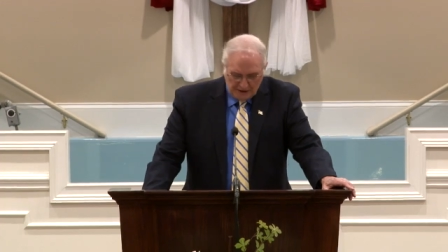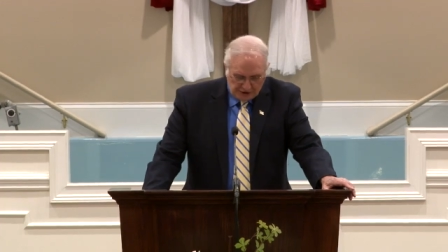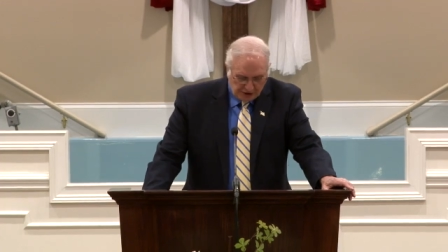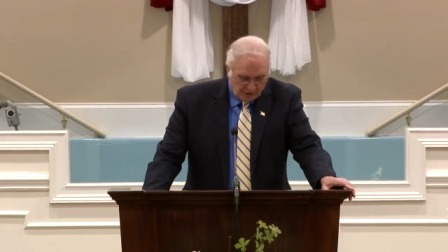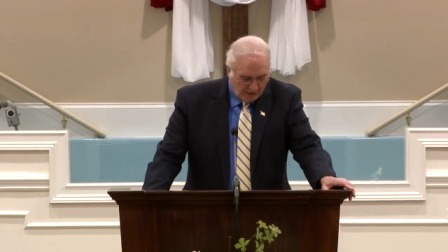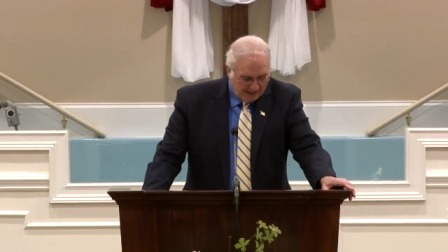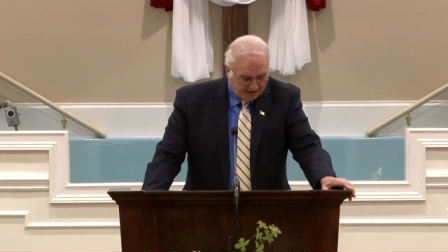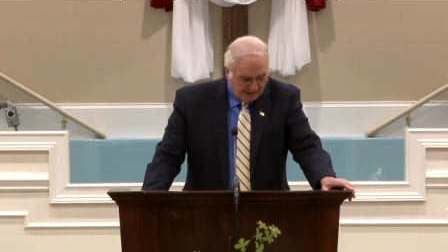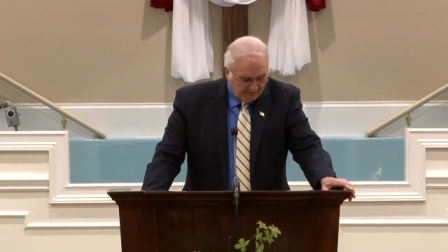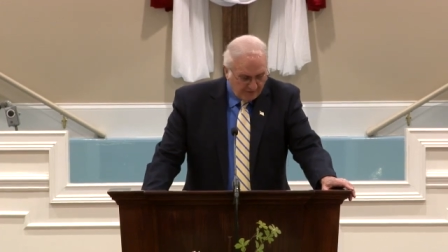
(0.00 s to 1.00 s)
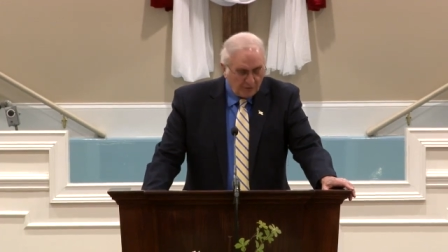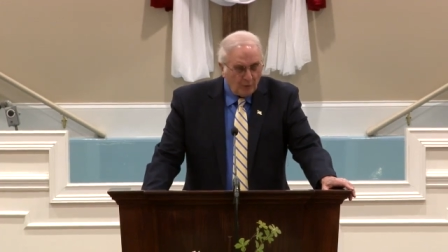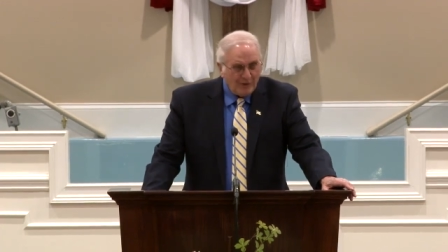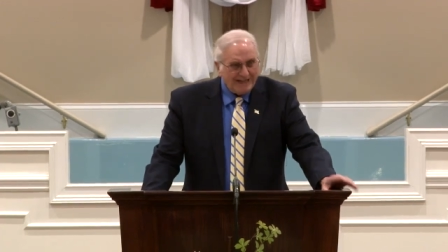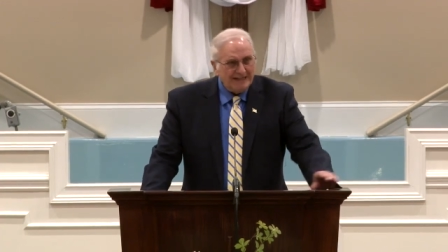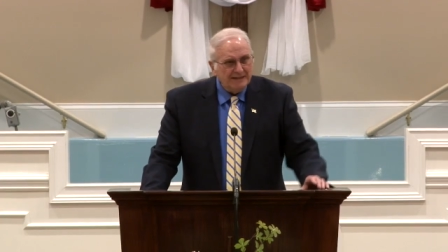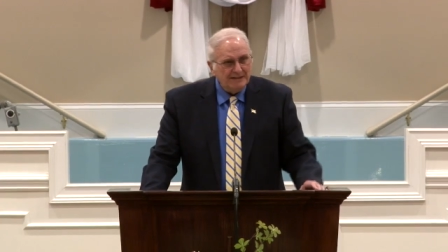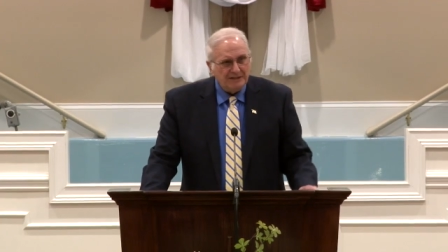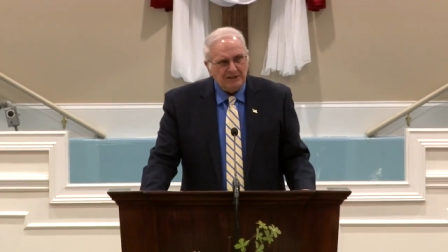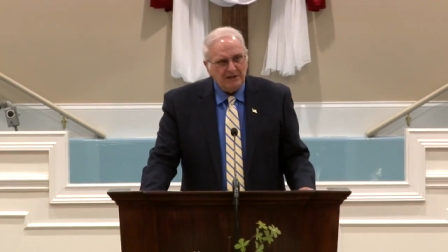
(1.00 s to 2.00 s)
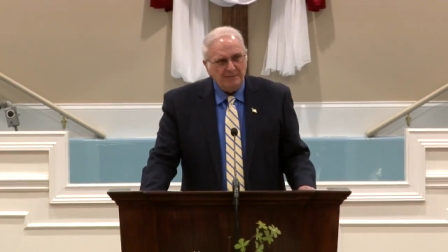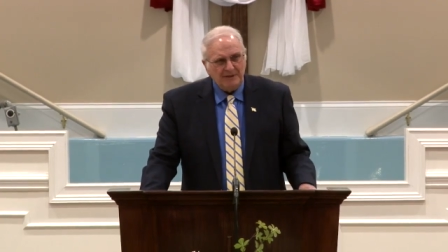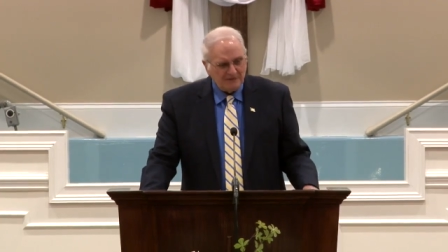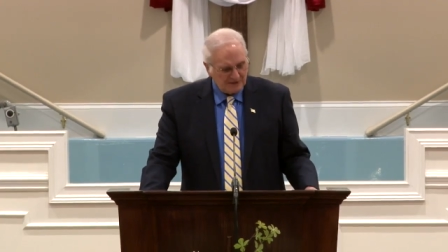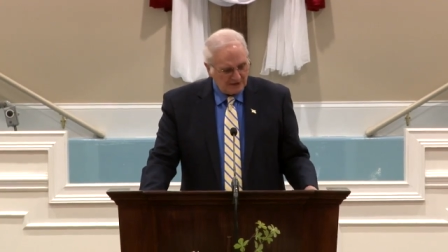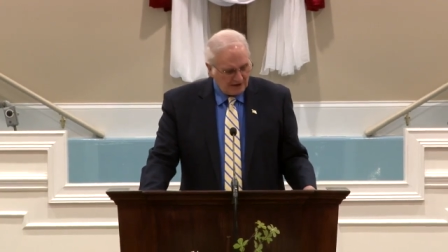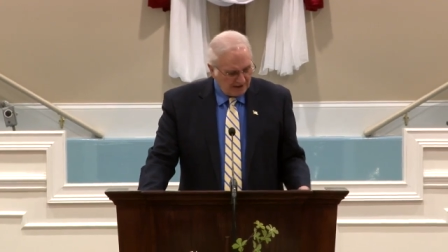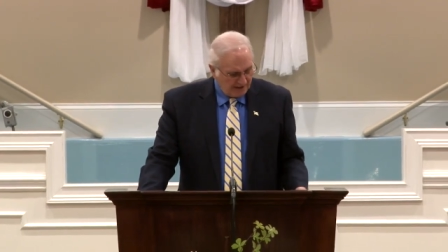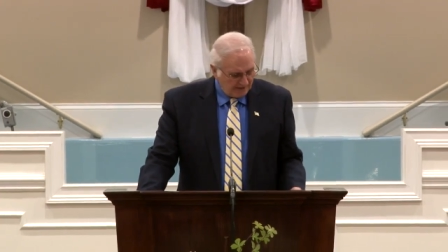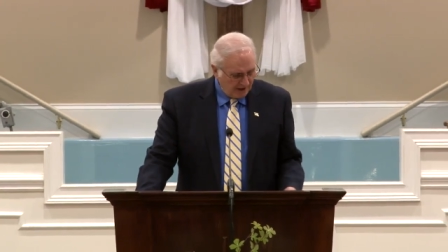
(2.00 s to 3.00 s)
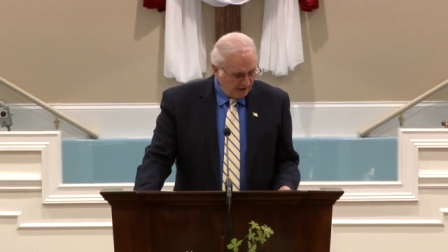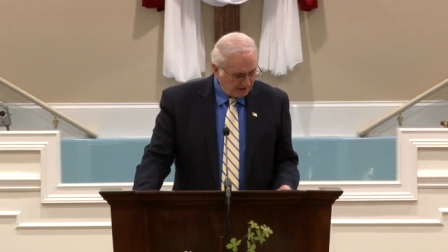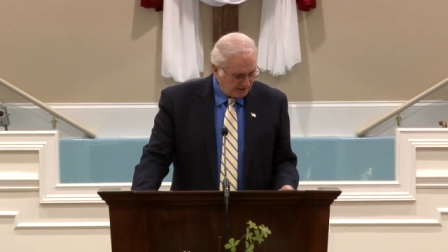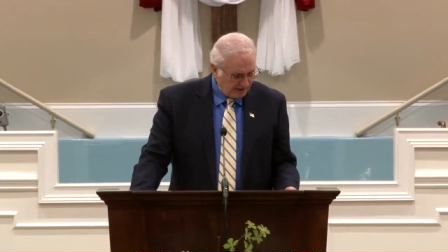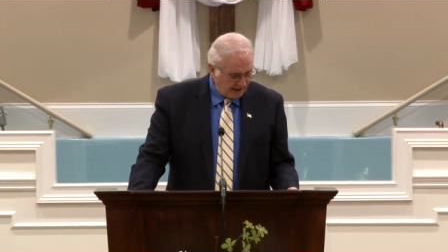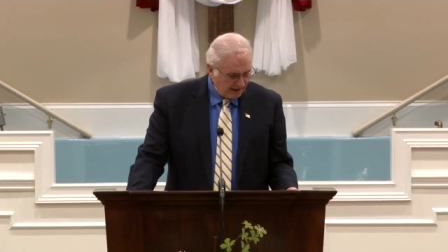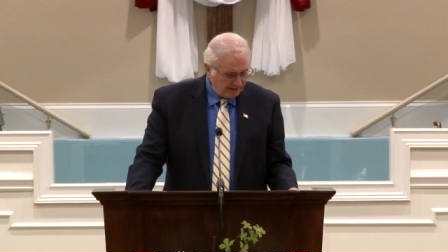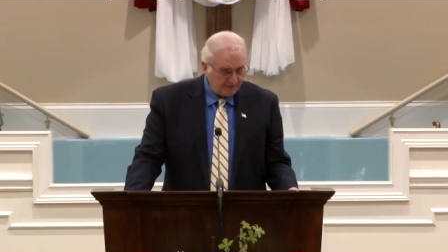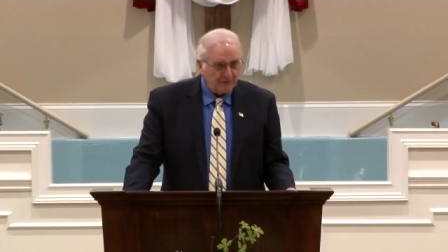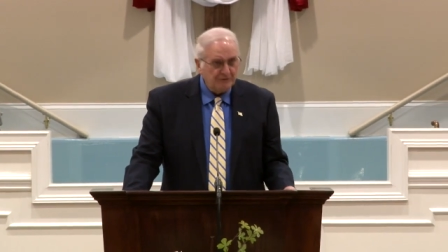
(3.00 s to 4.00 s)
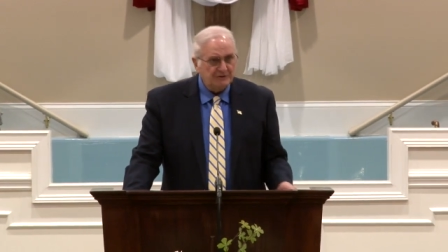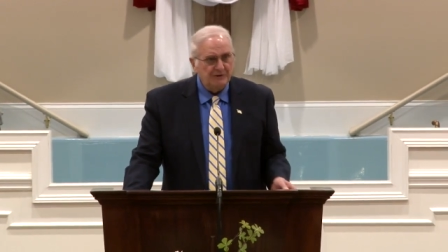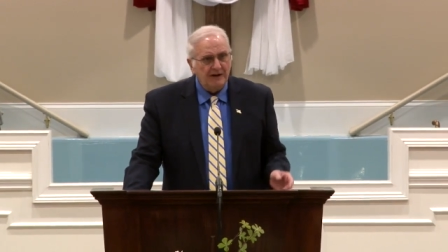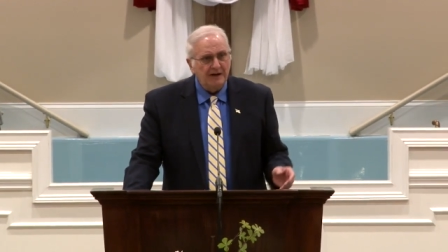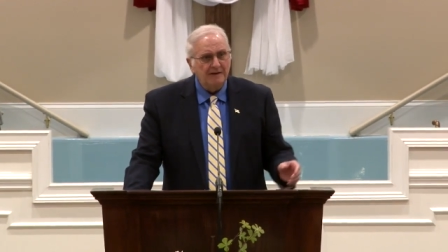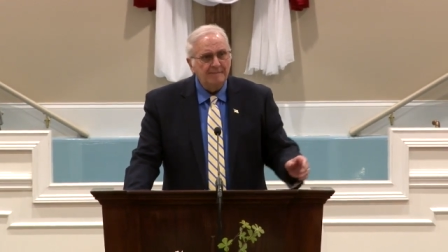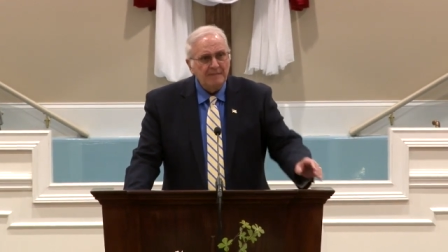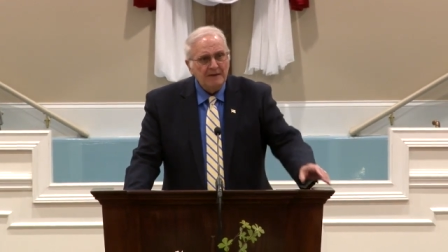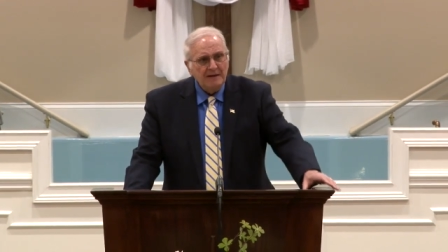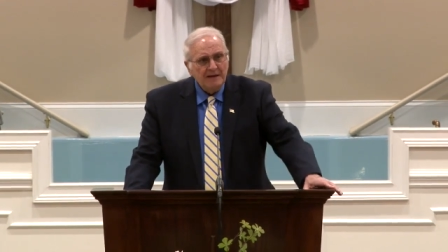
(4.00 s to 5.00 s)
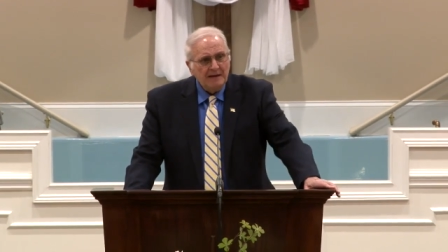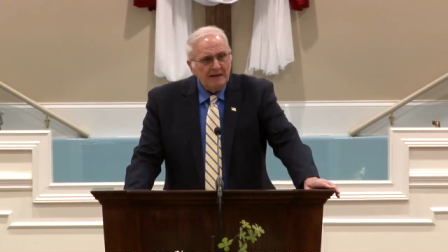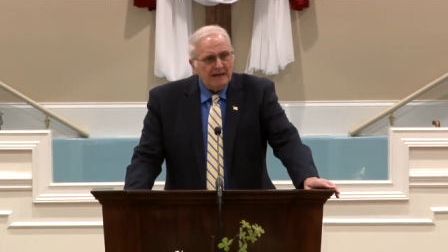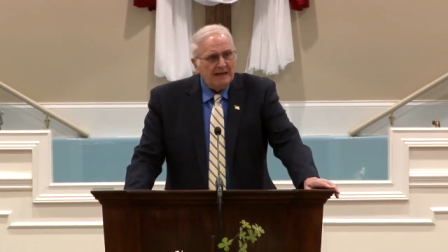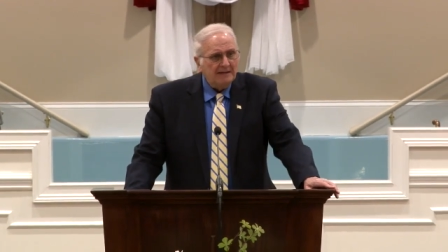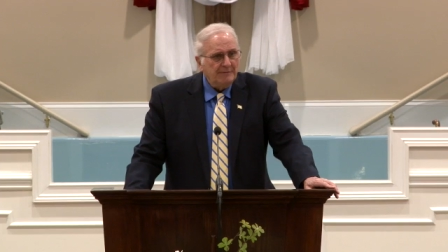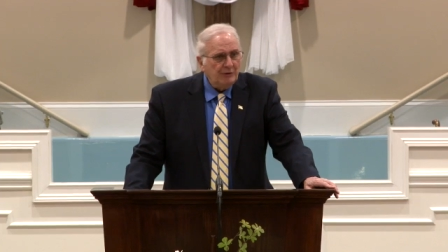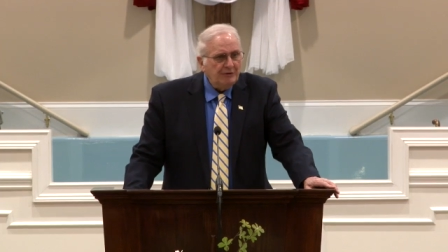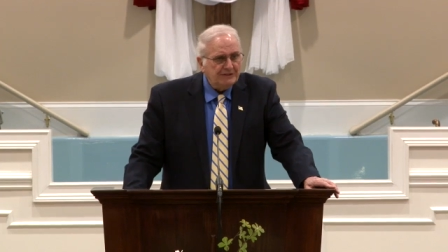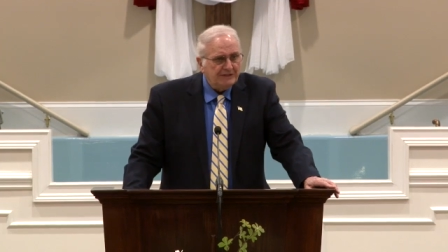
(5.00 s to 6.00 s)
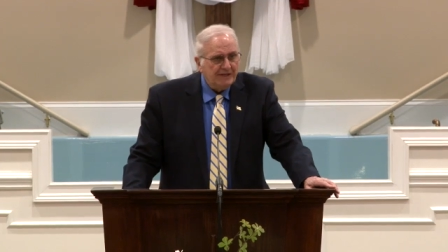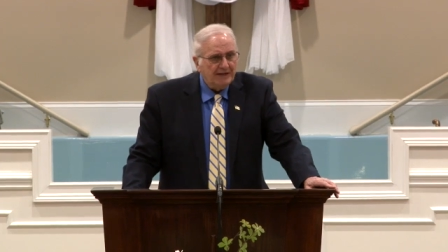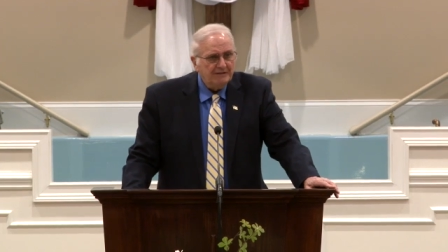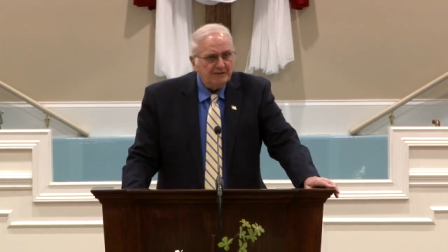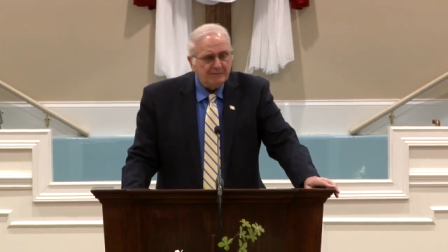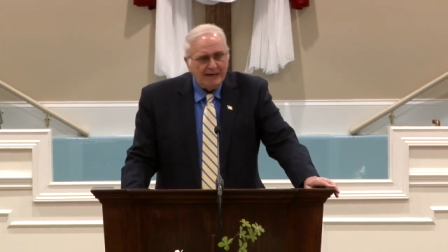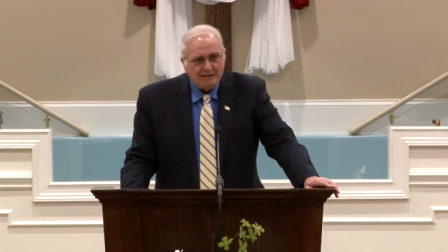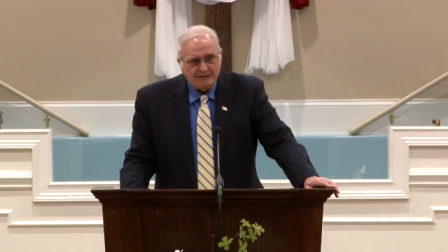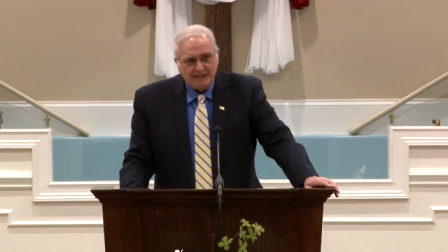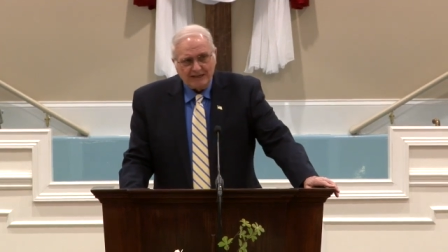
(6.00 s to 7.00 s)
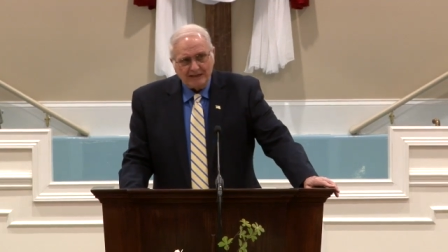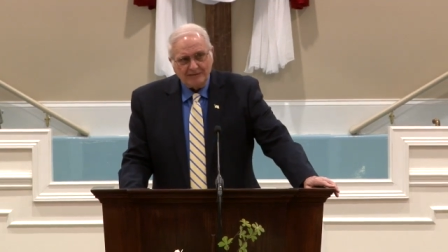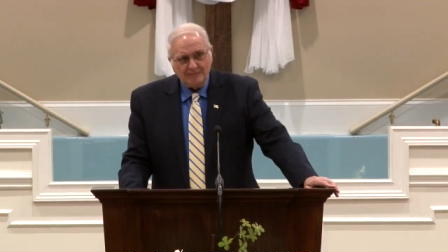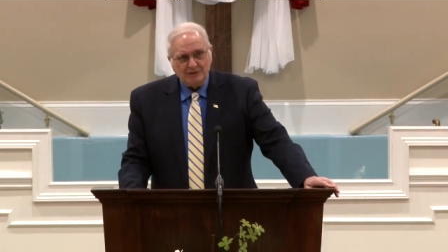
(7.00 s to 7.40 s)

She cries out for the wind to come into the garden. Now, the garden's there, the fruits are there, and the beauty's there, and the smell's there.